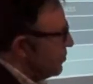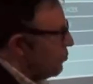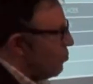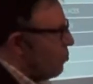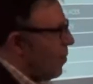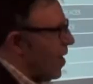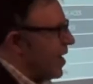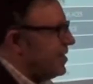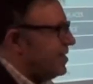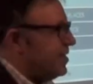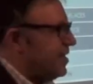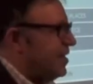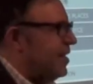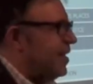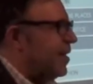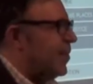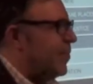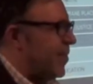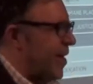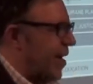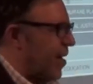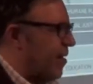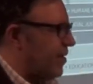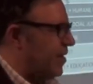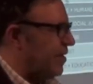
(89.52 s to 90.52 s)
20
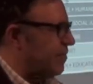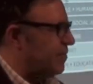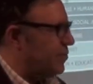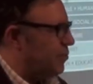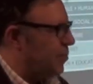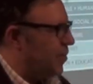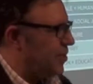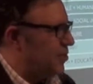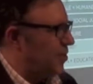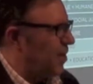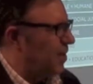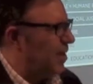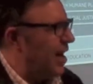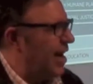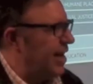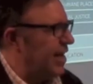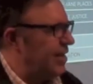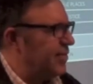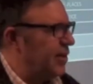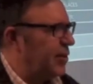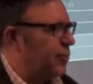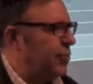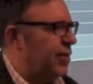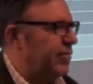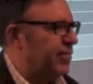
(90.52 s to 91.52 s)
imperatives, which are kind
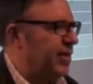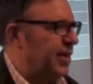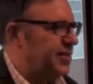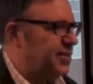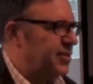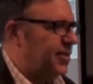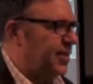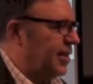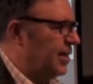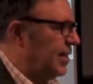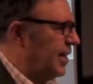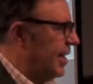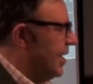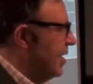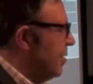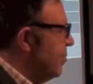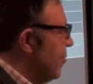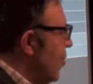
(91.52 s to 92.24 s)
of equivalent to the lead